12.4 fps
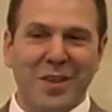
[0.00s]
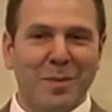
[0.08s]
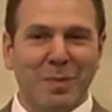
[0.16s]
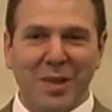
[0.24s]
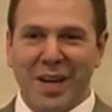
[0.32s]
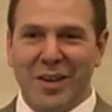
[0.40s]
their
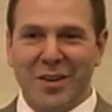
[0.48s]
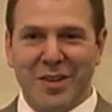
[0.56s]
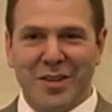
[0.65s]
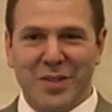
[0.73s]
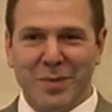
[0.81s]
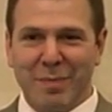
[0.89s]
blood or
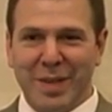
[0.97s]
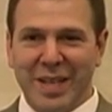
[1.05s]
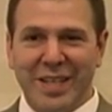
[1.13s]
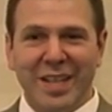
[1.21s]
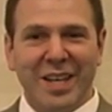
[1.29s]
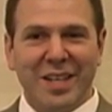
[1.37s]
their
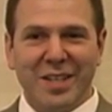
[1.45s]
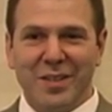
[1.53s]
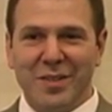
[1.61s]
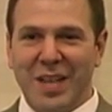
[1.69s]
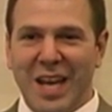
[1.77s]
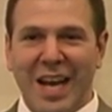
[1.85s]
spit,
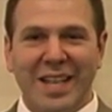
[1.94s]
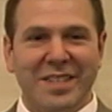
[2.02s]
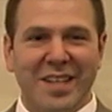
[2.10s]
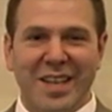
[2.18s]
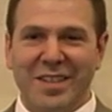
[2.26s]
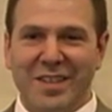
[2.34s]
you'd
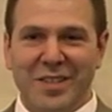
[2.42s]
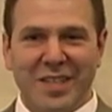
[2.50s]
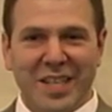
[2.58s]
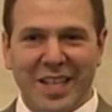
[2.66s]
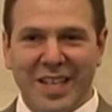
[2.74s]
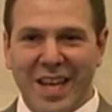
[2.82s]
assay their
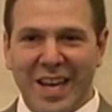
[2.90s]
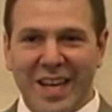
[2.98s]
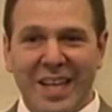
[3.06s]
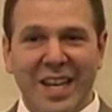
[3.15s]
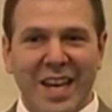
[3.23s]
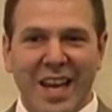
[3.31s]

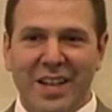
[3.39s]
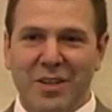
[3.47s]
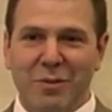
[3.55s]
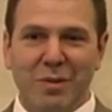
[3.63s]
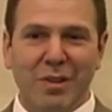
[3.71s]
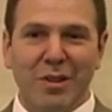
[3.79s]
DNA, and
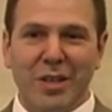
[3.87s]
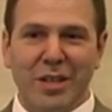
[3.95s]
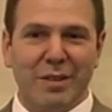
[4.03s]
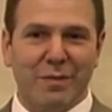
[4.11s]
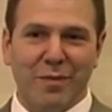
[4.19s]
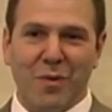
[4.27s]
you'd
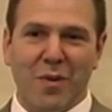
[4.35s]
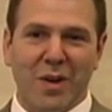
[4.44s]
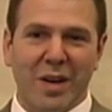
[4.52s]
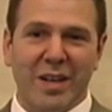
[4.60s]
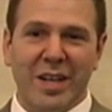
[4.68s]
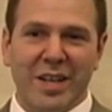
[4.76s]
look
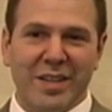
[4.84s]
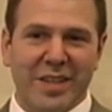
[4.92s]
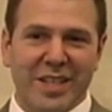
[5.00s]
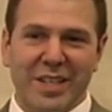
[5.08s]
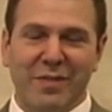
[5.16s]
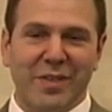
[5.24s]
for
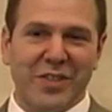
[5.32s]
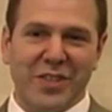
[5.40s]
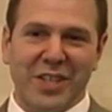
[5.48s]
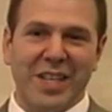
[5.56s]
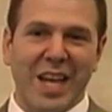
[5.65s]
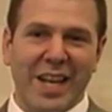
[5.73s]
the different
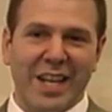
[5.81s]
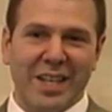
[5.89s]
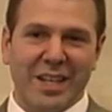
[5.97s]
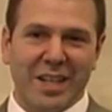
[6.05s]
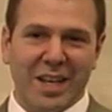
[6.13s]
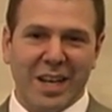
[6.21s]

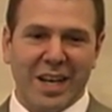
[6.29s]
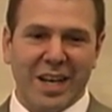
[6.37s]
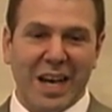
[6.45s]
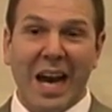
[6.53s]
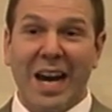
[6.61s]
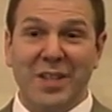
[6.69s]
genetic
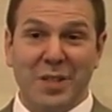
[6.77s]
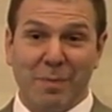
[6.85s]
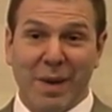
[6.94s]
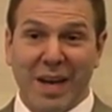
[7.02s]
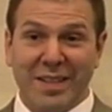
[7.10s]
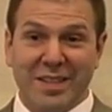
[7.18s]

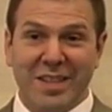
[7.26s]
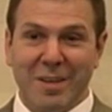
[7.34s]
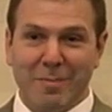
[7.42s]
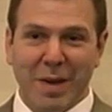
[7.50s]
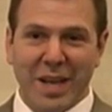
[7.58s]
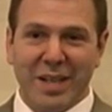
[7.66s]
hotspots that
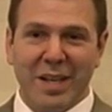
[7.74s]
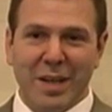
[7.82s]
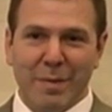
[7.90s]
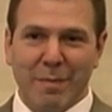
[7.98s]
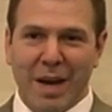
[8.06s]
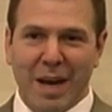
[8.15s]
might
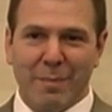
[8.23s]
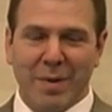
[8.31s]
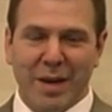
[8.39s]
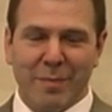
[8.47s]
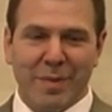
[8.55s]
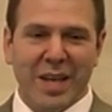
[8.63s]
pop
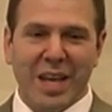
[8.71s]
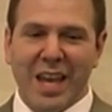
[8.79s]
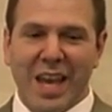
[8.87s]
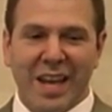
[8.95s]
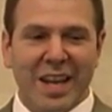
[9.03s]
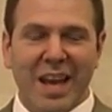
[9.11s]
up.
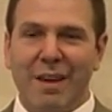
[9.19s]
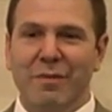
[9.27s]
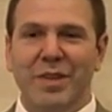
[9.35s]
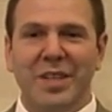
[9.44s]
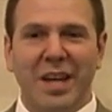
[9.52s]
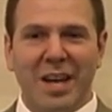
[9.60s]
And
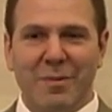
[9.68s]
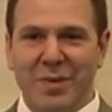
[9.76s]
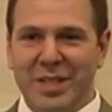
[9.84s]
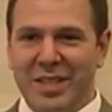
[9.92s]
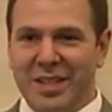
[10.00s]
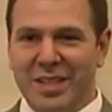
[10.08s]
every time we
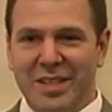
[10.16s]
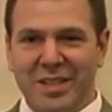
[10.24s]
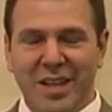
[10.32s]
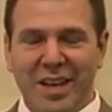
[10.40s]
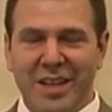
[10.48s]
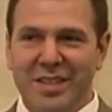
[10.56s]
did these
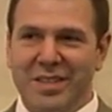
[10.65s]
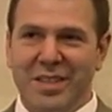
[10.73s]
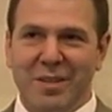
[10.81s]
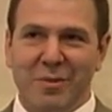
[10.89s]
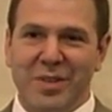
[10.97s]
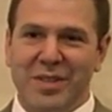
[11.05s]
studies,
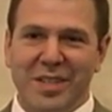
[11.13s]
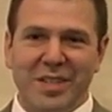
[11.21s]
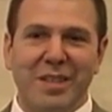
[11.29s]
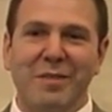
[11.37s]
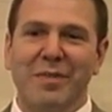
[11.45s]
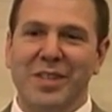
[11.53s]
it was a
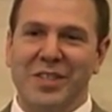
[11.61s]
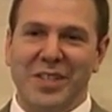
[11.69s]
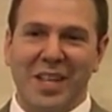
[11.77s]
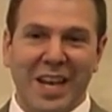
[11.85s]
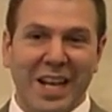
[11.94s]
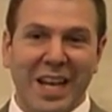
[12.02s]
different
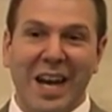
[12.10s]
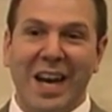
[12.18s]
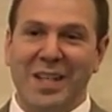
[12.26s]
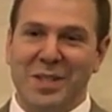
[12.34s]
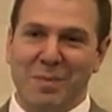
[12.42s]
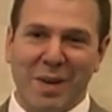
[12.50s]
genetic
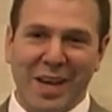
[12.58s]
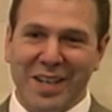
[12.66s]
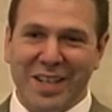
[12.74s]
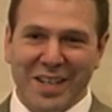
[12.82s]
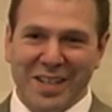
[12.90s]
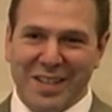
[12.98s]
hotspot
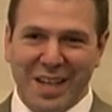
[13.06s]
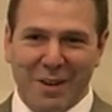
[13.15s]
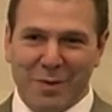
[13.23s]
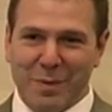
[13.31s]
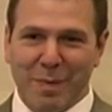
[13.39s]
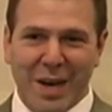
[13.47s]
that
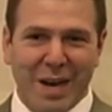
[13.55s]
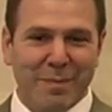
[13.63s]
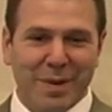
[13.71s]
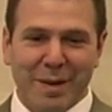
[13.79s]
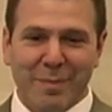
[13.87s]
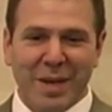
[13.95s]
would pop
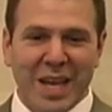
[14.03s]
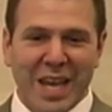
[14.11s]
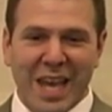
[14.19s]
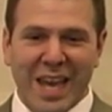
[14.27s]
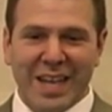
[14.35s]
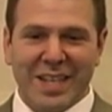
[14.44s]
up.
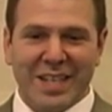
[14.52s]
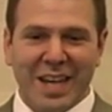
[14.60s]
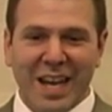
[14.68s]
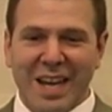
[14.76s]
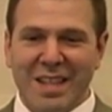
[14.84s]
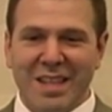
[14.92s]
And
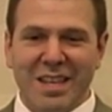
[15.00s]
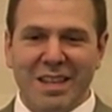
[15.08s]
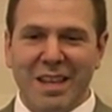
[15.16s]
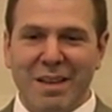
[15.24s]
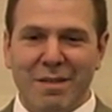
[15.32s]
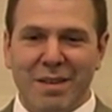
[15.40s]
I think
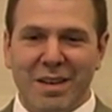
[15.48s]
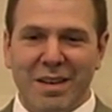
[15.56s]
that